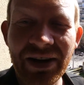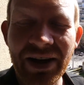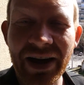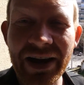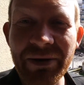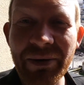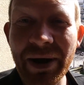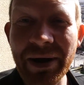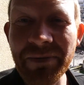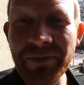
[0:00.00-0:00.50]

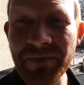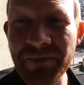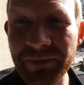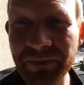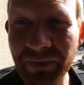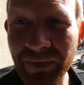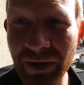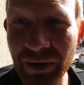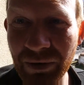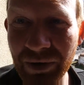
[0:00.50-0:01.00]
Anyway,
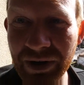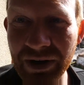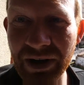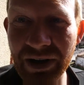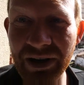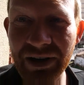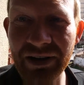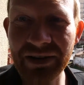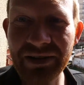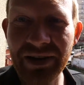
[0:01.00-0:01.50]
I'm
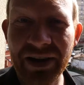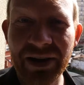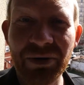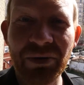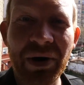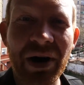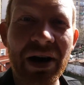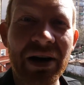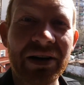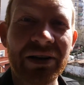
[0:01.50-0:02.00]
gonna take a
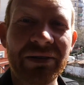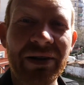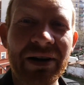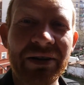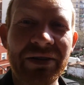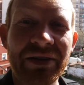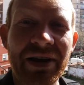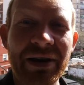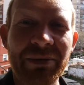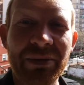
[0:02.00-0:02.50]
walk
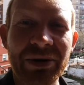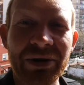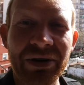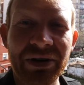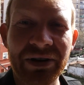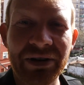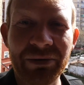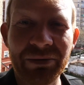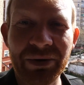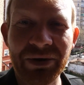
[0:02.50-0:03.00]
around the
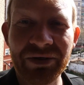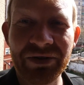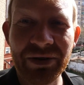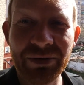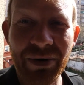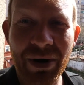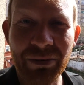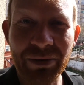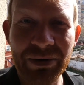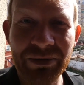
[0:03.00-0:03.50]
neighborhood and we'll see
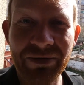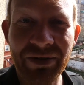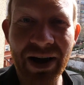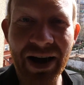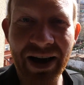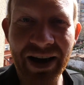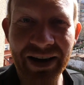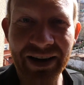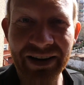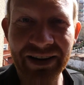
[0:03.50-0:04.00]
what we
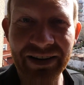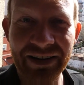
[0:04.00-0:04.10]
find.